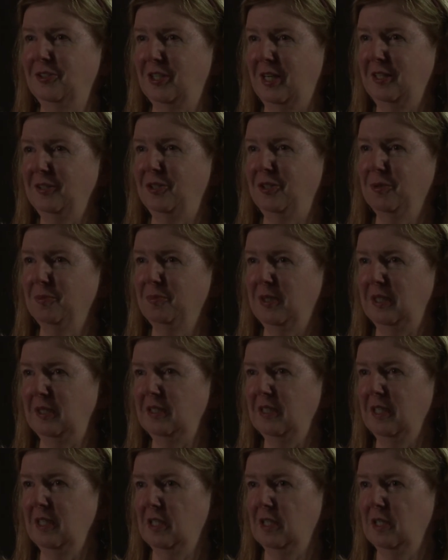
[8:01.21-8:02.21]

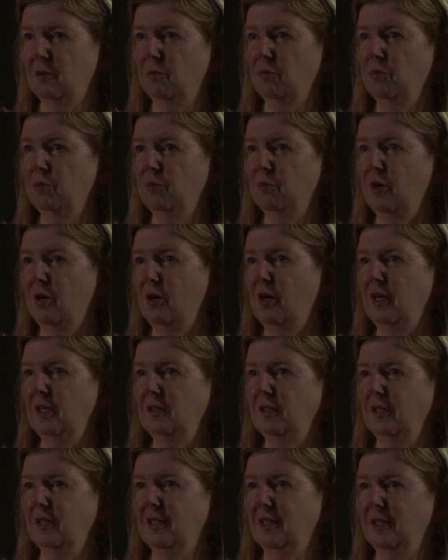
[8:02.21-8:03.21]
gentleman
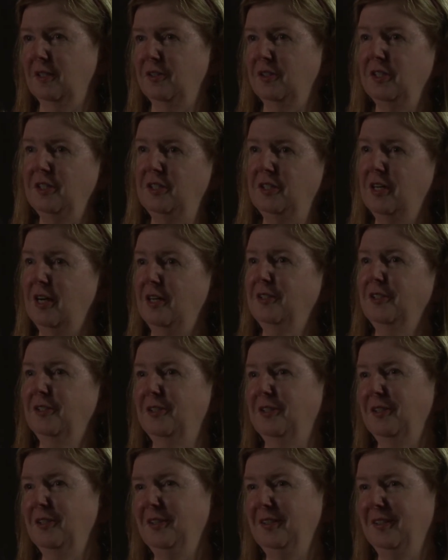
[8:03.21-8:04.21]
brought the
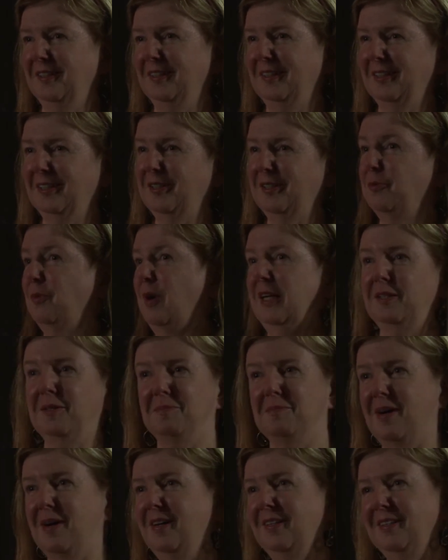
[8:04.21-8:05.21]
younger
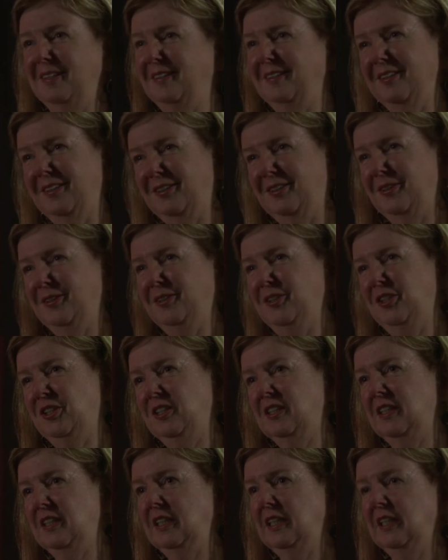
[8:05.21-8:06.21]
Guatemalan
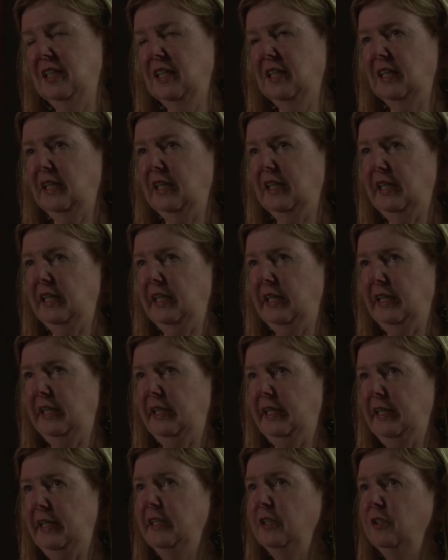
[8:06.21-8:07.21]
surgeon
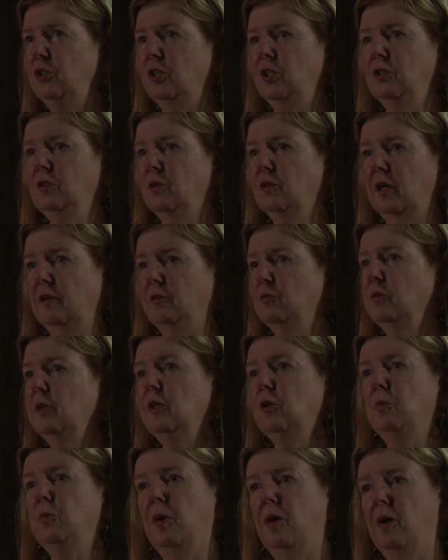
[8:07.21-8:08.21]
into a
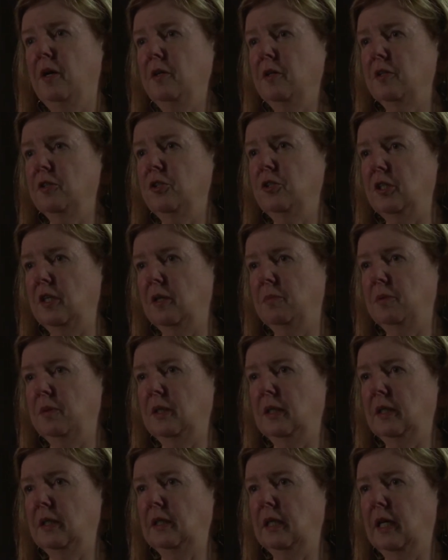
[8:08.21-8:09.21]
real partnership.
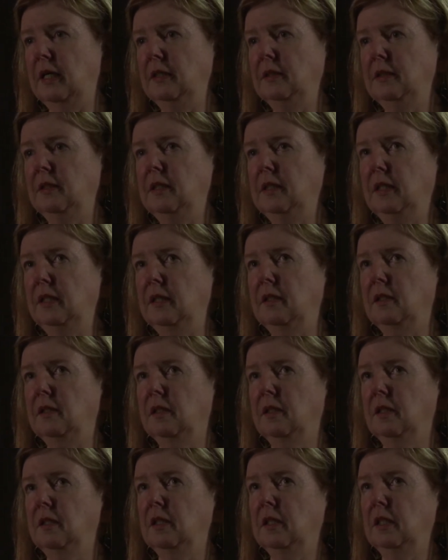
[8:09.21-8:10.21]
And I think
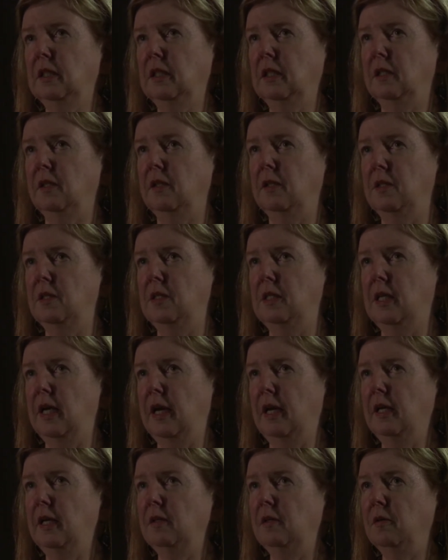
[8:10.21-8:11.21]

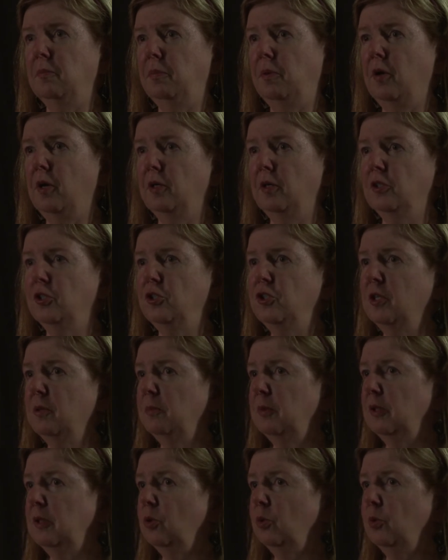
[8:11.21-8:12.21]
that
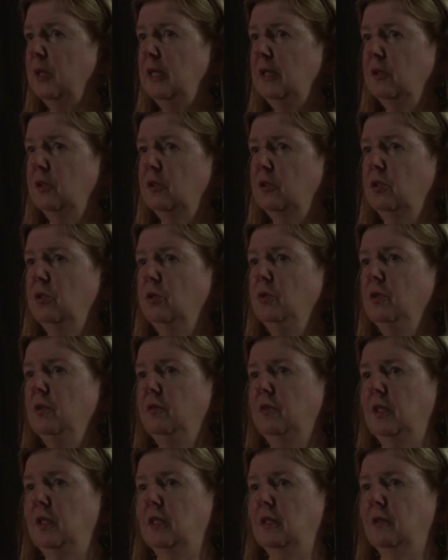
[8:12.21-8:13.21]
partnership between the two
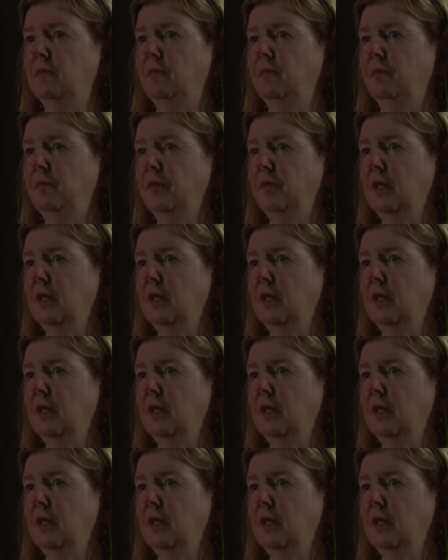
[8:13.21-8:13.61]
of them